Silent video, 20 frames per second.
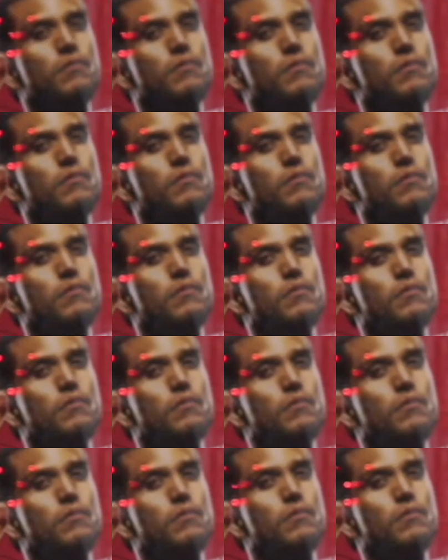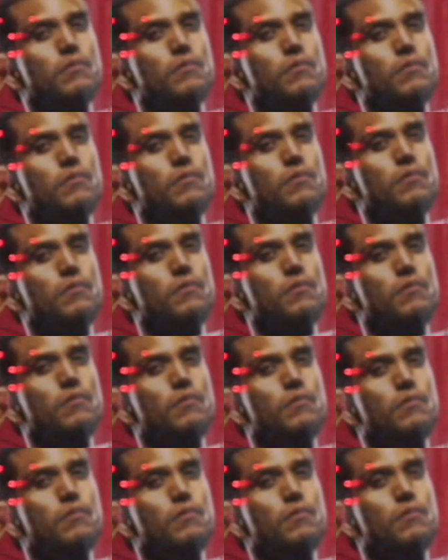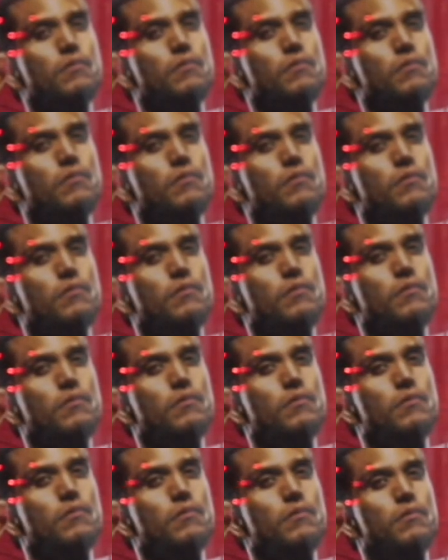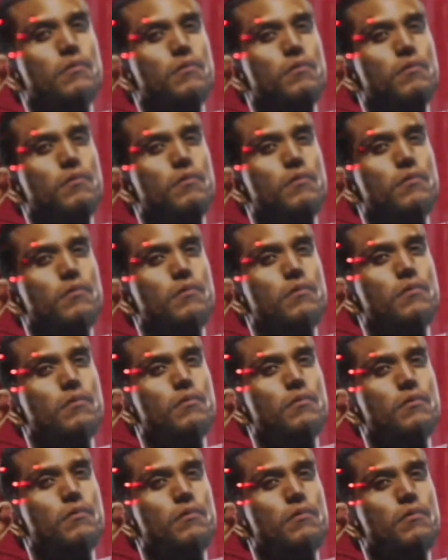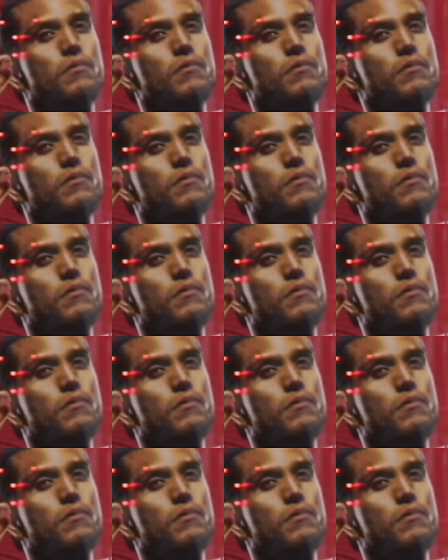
(not speaking)